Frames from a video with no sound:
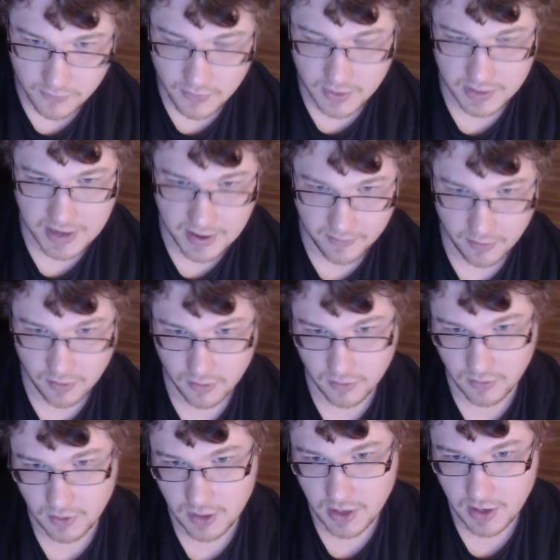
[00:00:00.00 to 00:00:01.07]
the
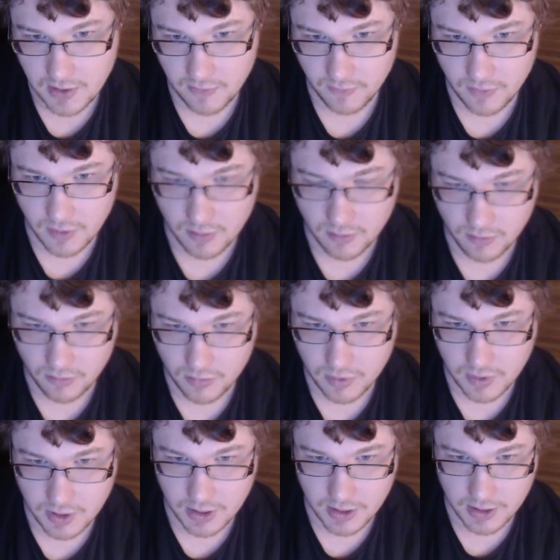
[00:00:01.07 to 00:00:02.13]
devil from
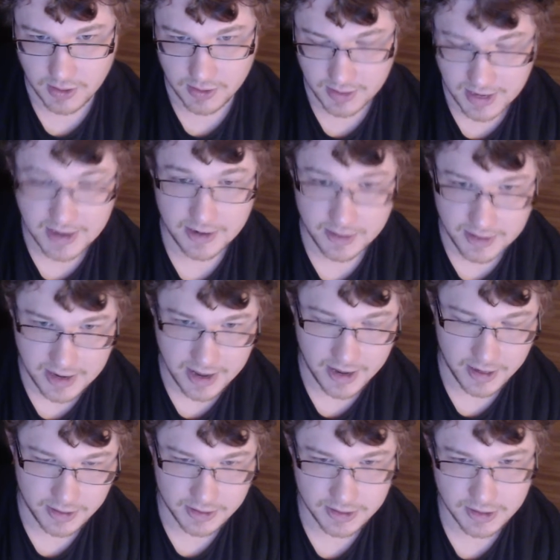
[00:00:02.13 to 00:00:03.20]
the End of
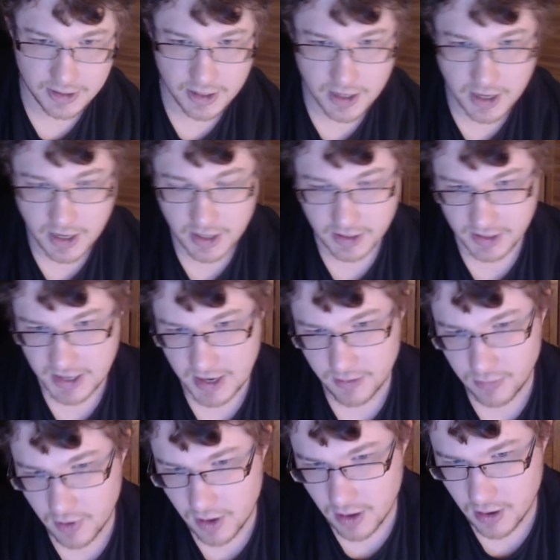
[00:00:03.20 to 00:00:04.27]
Days,
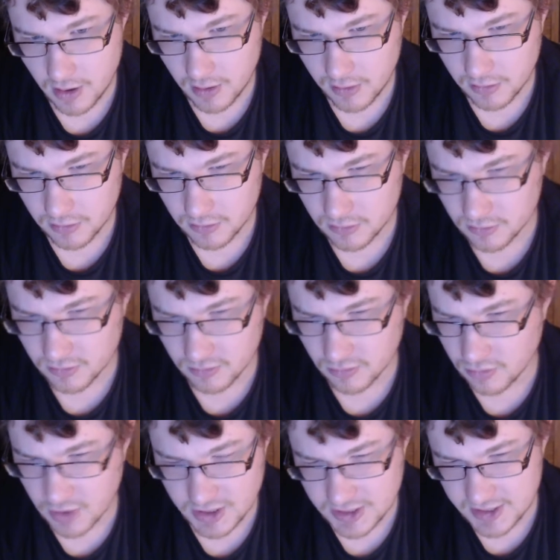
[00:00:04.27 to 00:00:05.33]
Gabriel,
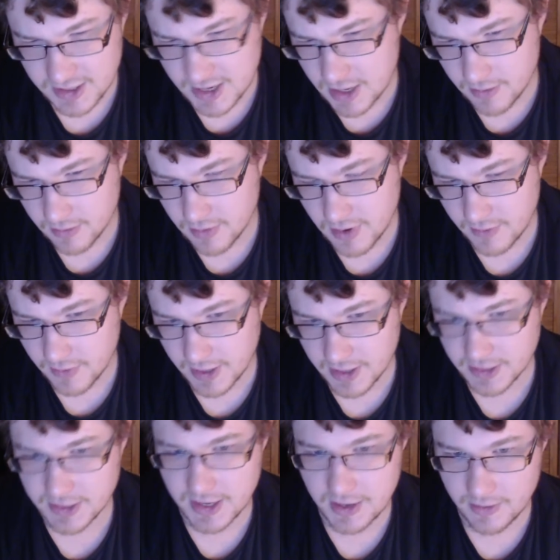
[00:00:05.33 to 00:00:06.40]
what's his name? I forget
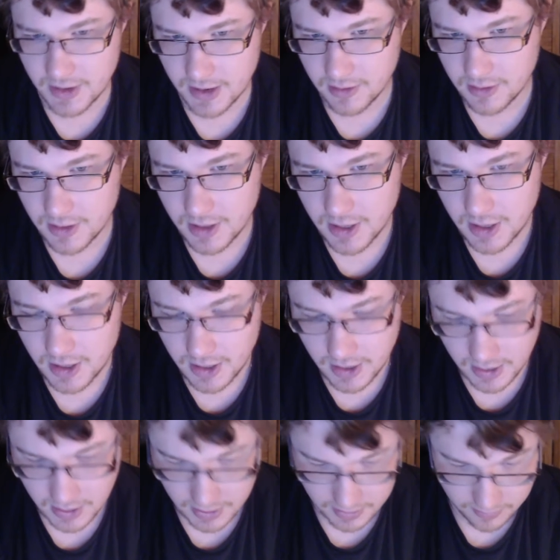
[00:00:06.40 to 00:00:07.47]
his name now.
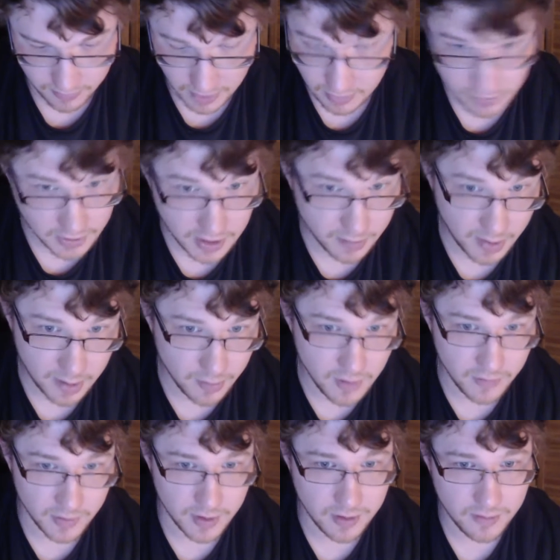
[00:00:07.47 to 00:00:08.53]
That was not a bad
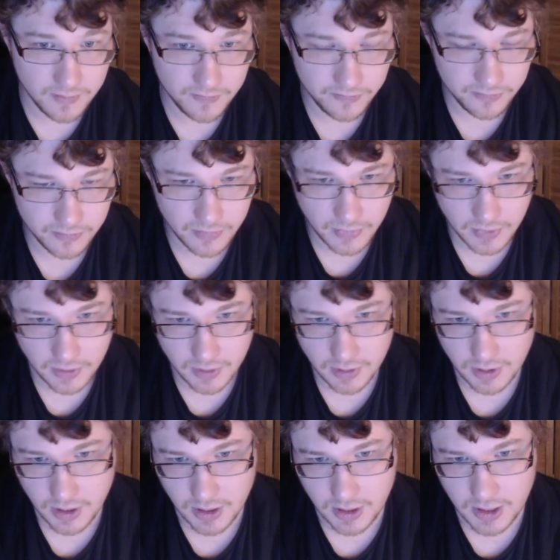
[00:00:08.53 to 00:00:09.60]
movie though.
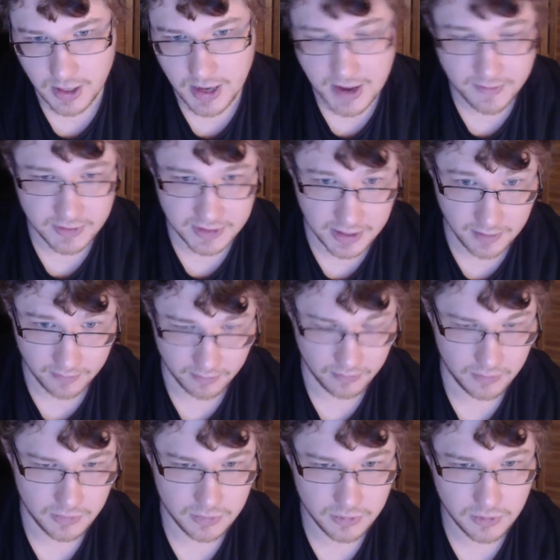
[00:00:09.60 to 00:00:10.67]
I haven't seen it
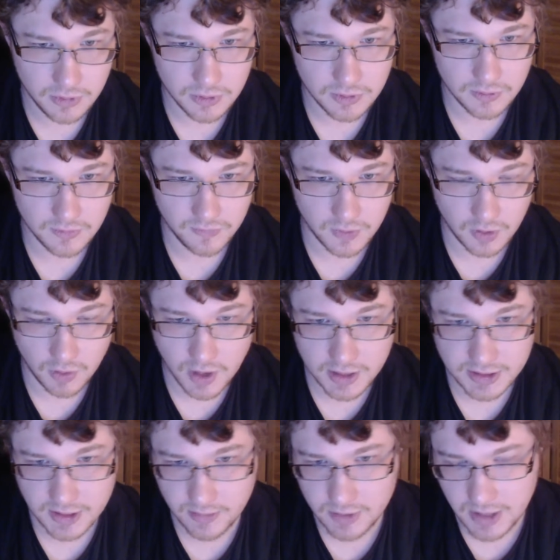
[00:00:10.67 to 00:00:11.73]
for
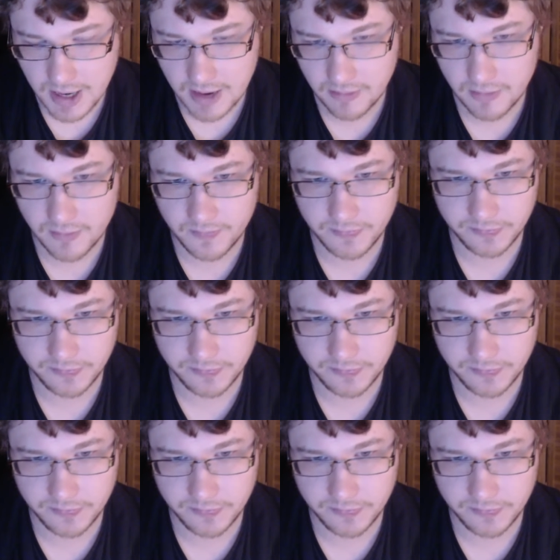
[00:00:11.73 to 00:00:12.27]
quite some time,